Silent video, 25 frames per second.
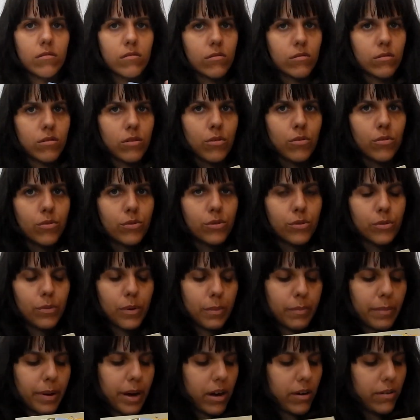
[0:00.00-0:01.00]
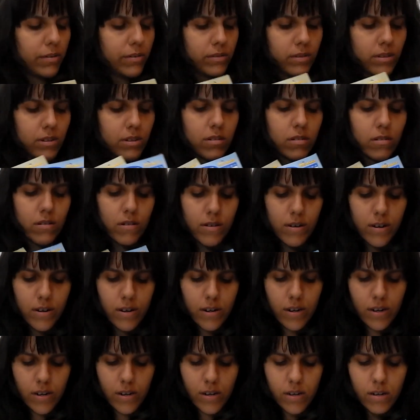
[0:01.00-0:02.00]
told you about that
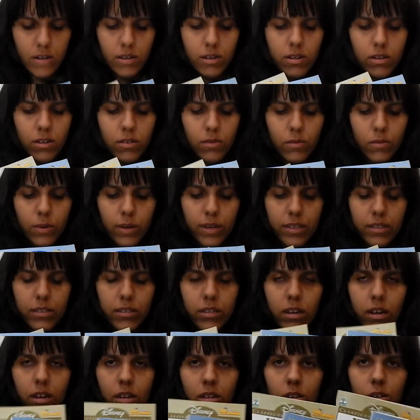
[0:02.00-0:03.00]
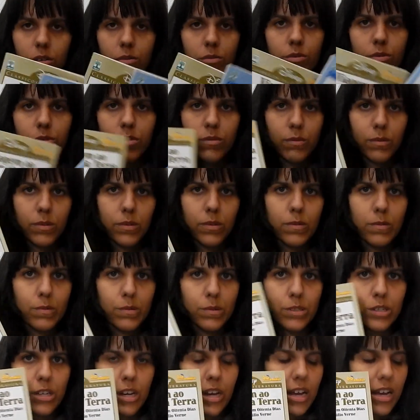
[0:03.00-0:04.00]
are with Uncle
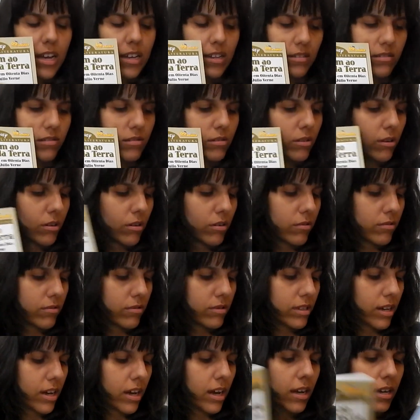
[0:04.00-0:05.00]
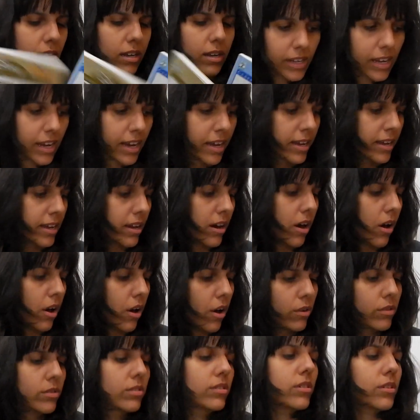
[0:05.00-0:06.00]
Scrooge and Donald Duck. I
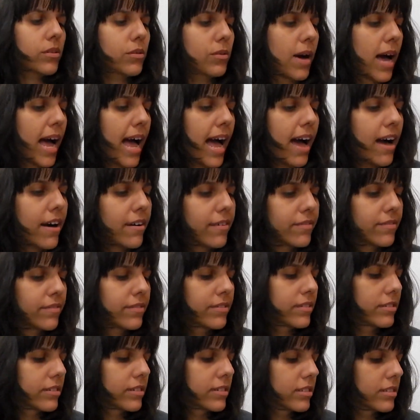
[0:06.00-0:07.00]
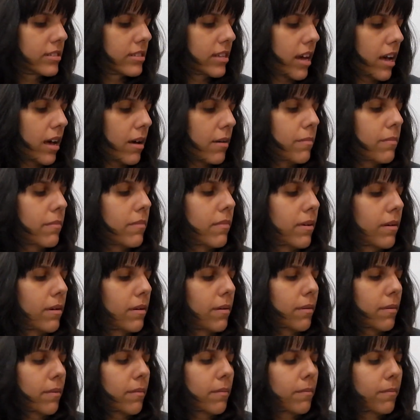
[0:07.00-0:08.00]
also have some
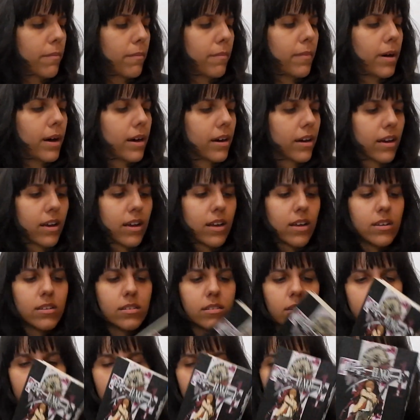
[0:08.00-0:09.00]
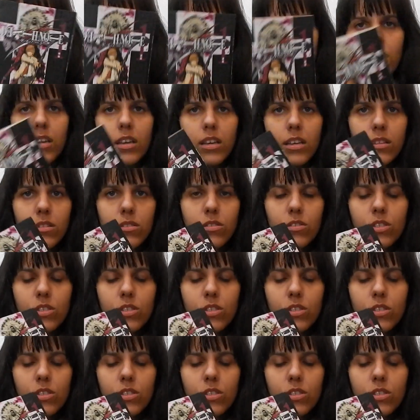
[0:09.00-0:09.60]
mangas in